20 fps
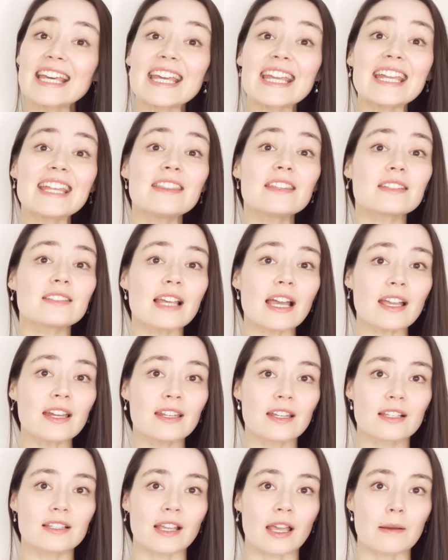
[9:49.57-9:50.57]
In the second
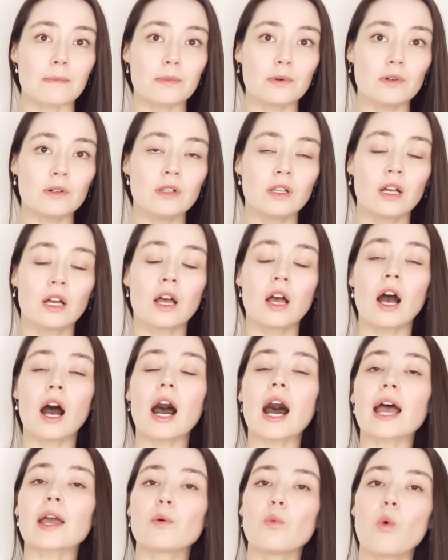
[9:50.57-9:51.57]
example,
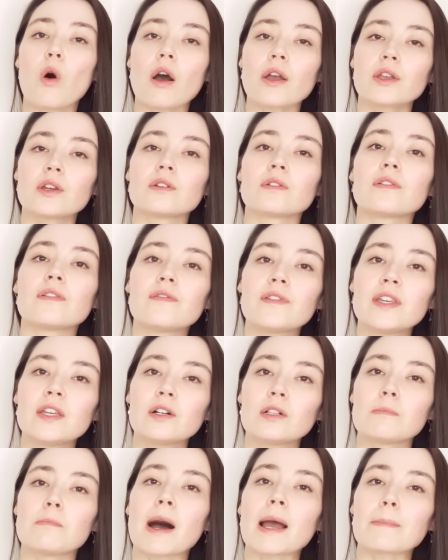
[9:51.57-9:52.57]
I want you to
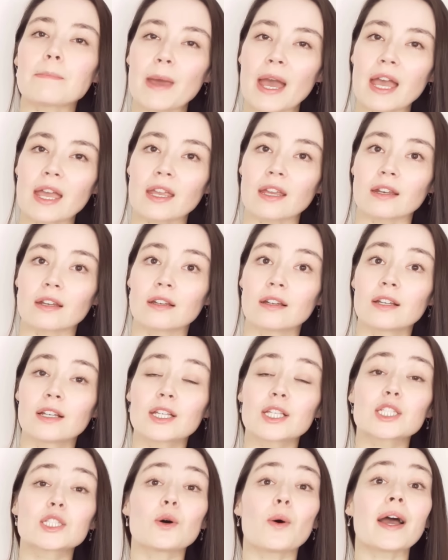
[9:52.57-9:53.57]
feel my pain,
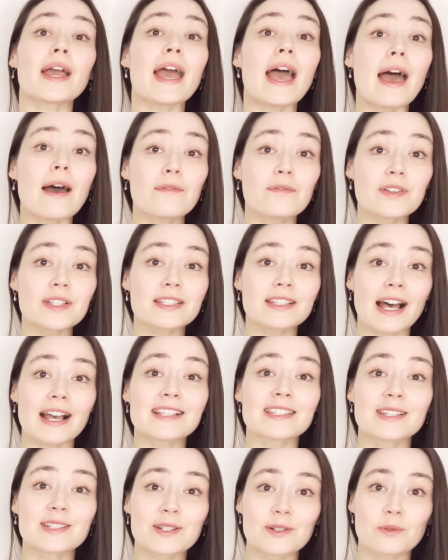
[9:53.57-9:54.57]
so I emphasize
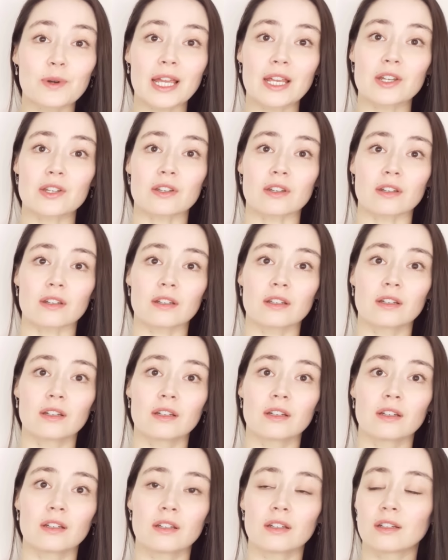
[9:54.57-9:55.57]
the duration.
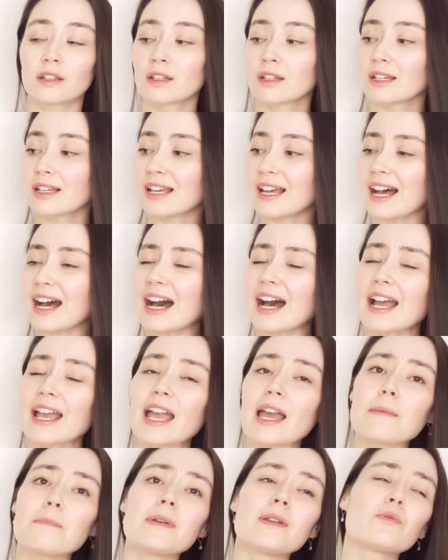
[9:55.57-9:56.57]
I
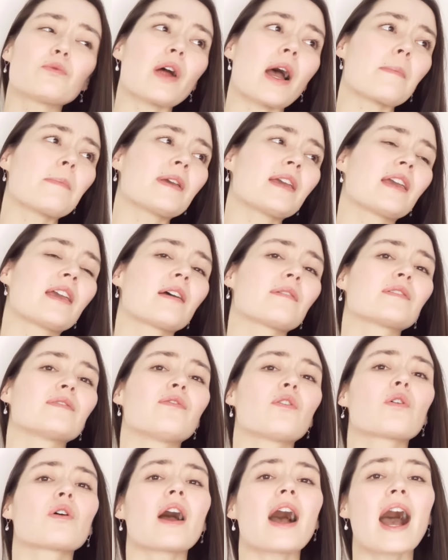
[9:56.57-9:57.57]
had been wrapping gifts
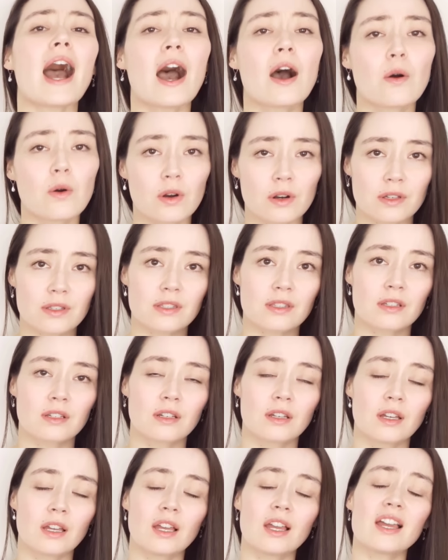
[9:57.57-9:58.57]
for hours.
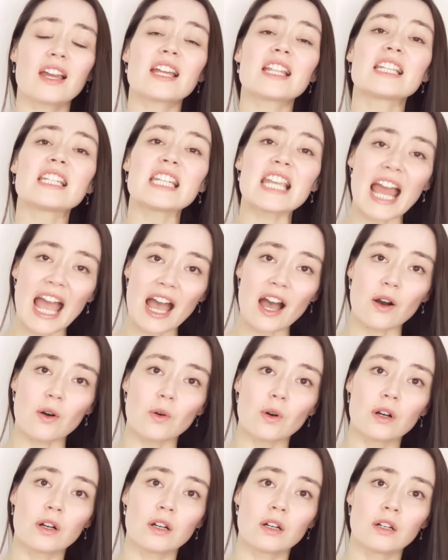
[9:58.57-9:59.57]

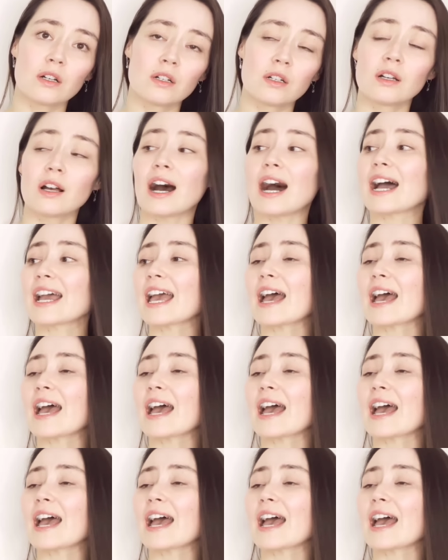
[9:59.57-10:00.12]
Now, I